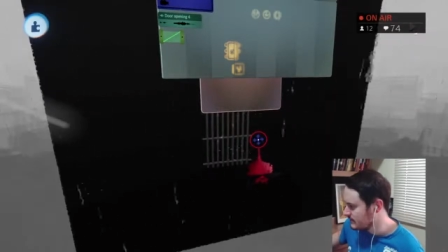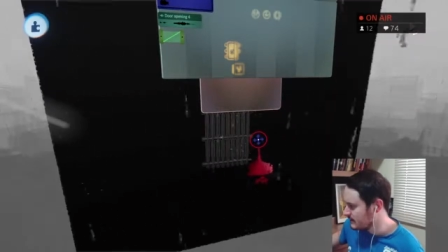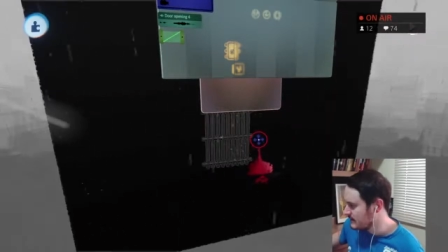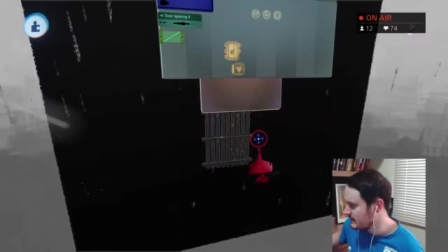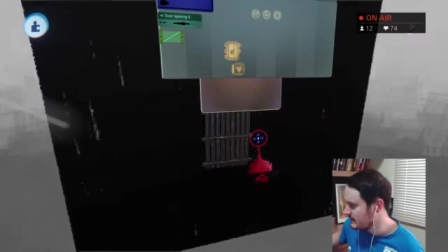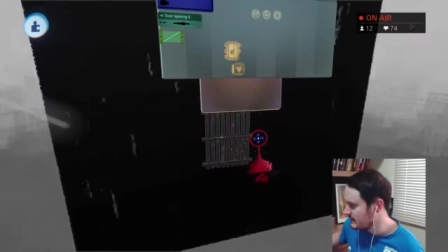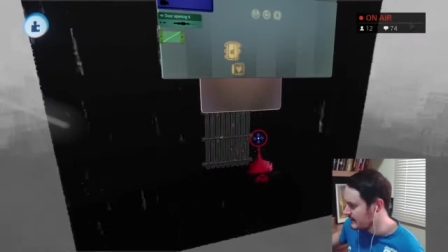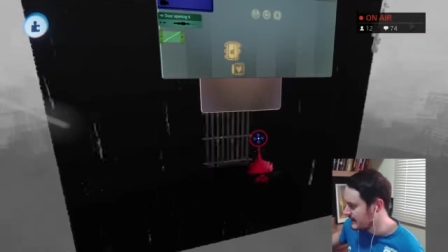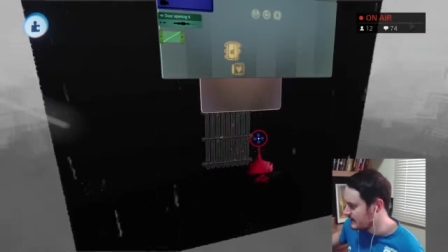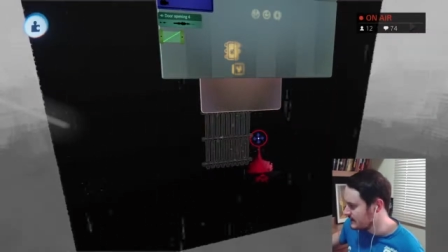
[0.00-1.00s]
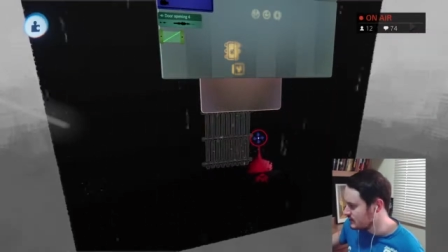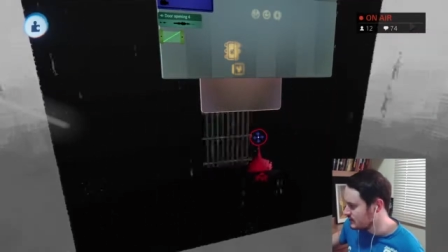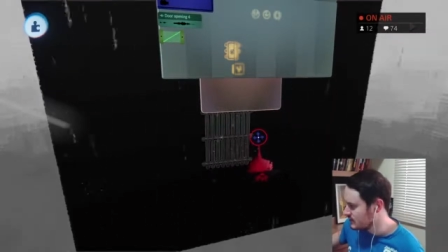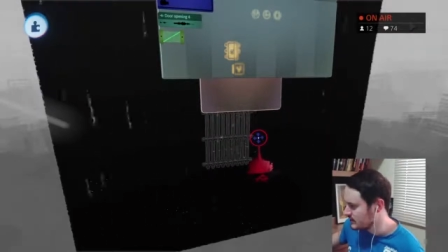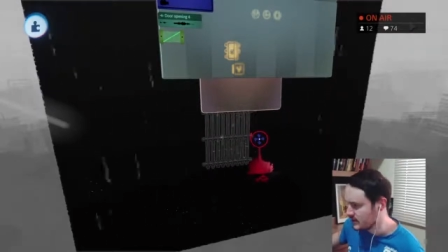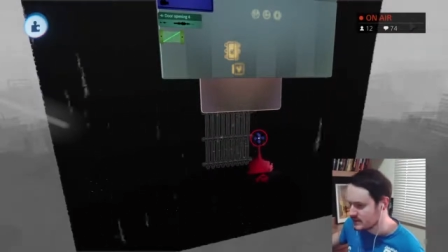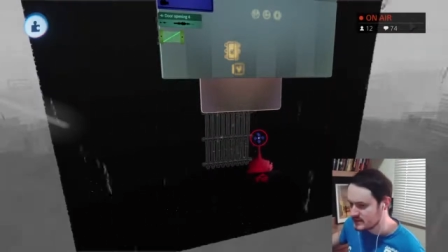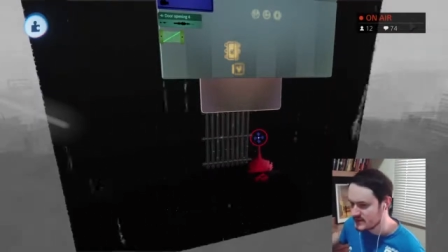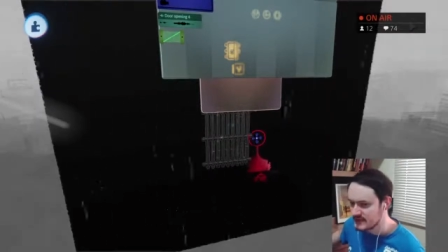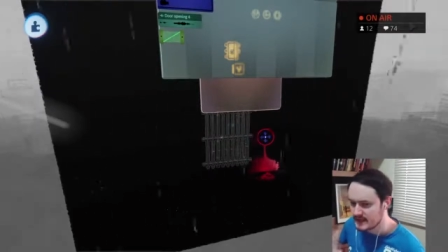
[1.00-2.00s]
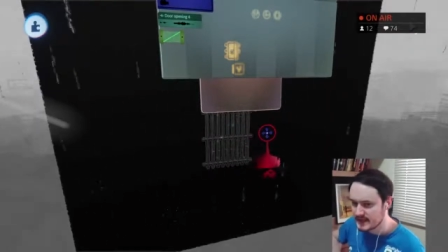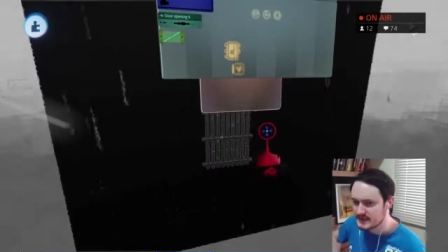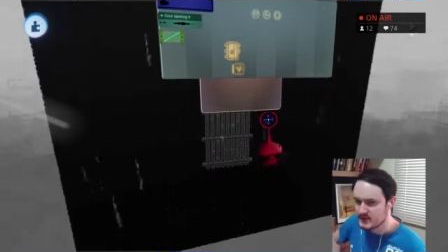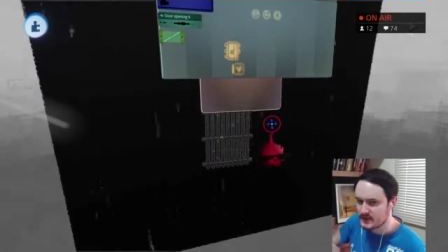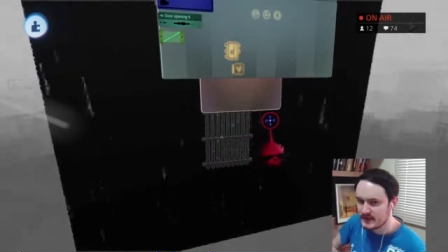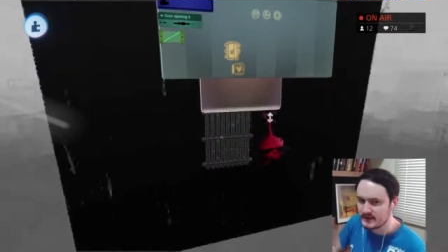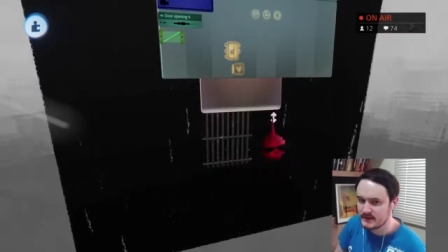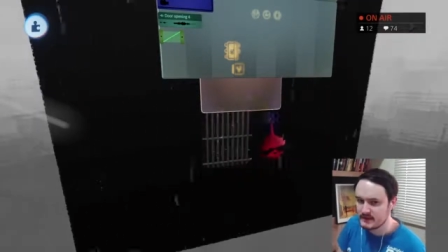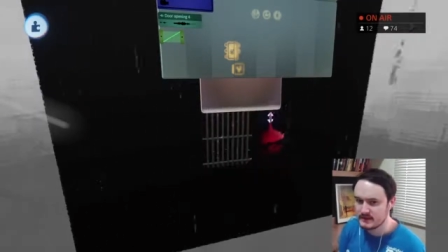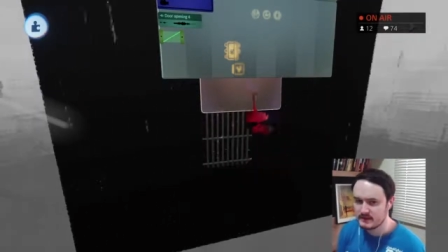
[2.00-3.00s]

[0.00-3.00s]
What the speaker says: to make the gate turn during the cutscene. Yeah, that's a good idea.